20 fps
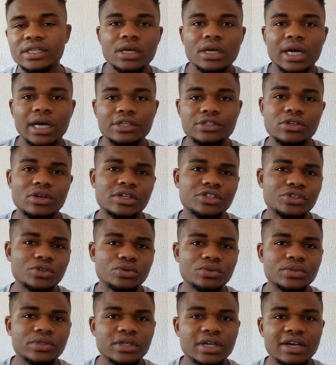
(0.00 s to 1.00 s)
As long as you're
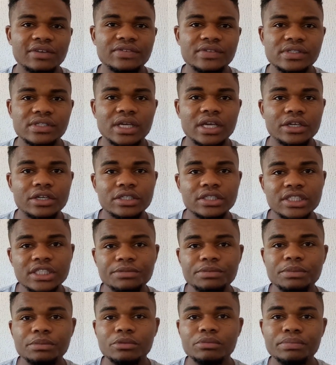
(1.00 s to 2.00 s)
good with graphic design, you can teach
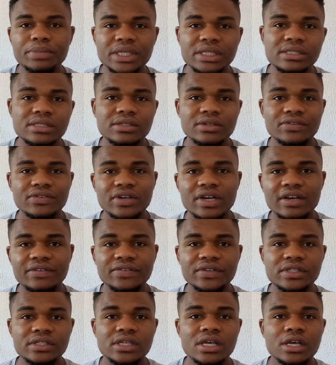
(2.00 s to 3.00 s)
people basics of
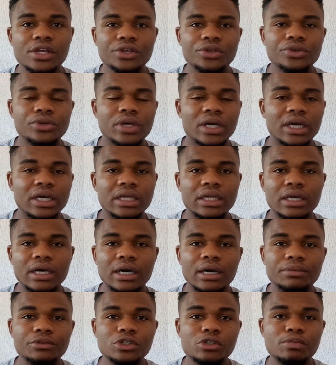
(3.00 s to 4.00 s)
graphics. You can
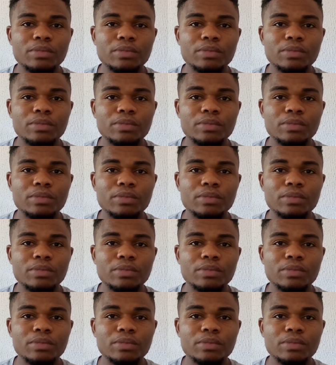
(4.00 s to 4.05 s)
use